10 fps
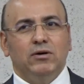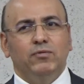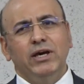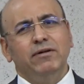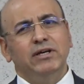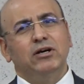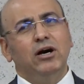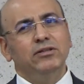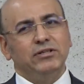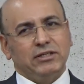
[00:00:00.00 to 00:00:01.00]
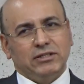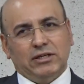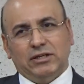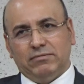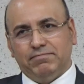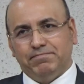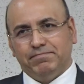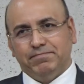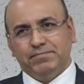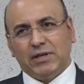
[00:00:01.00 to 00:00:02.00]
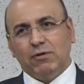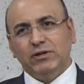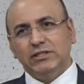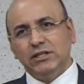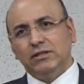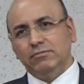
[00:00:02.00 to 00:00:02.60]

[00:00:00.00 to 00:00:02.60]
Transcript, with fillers: We have the contracts here. And we see